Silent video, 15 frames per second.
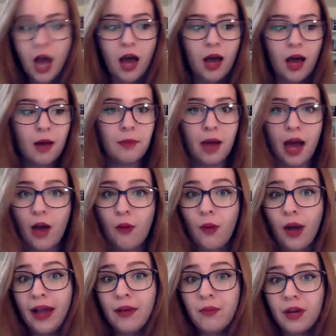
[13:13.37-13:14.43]
Oh,
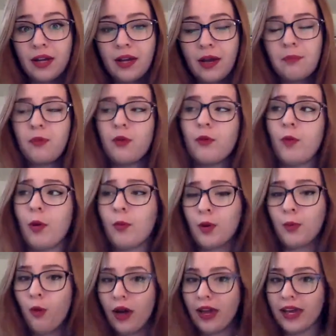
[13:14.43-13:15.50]
I want to have one
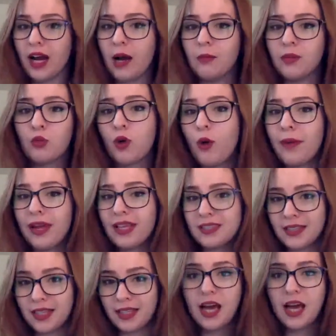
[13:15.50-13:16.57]
more point. The romance in